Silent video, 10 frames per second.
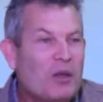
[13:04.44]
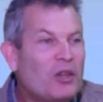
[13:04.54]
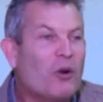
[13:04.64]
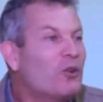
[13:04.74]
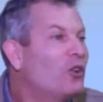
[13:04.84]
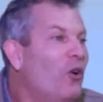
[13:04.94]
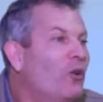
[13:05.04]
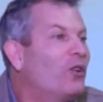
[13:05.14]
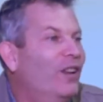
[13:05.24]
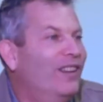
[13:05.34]
Go to
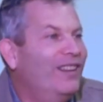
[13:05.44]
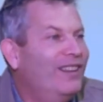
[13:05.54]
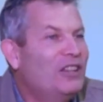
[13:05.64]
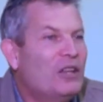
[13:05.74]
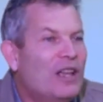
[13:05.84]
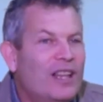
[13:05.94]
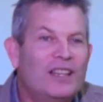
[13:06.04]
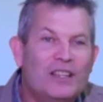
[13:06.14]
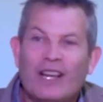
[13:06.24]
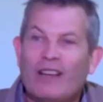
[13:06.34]
God.
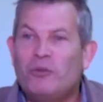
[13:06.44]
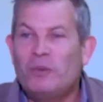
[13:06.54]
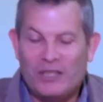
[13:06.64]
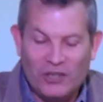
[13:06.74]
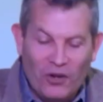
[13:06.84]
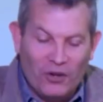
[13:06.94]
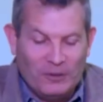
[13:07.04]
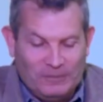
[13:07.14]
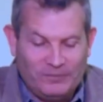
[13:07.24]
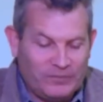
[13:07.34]
David went to God.
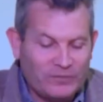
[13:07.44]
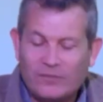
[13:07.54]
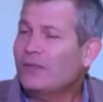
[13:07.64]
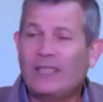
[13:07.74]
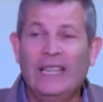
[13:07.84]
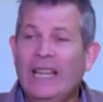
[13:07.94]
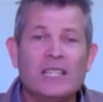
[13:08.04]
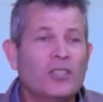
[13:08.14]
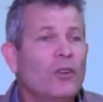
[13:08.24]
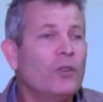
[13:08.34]
He
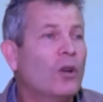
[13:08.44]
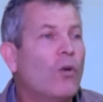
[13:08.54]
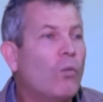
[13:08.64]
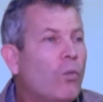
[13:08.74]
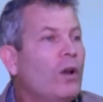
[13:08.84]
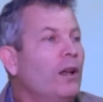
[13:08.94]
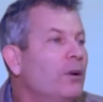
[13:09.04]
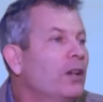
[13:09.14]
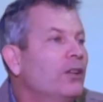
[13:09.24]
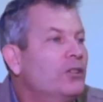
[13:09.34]
asked God, what
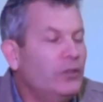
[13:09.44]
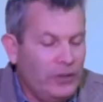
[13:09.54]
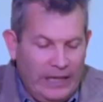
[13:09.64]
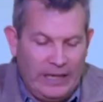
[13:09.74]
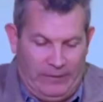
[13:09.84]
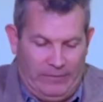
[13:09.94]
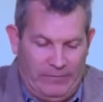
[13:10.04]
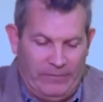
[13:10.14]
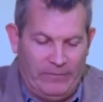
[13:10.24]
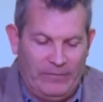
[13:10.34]
am I going to do here?
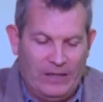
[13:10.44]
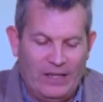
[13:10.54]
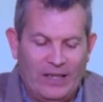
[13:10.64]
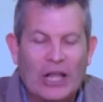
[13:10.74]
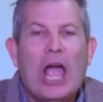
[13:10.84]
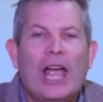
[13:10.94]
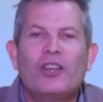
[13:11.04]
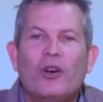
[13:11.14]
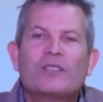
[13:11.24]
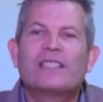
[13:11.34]

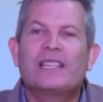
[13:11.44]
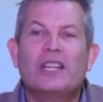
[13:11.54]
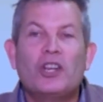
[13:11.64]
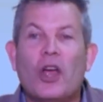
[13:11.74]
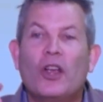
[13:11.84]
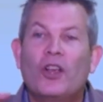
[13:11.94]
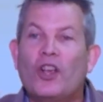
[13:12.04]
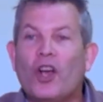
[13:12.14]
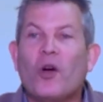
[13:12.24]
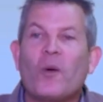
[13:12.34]
And God said,
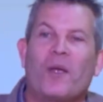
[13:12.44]
go.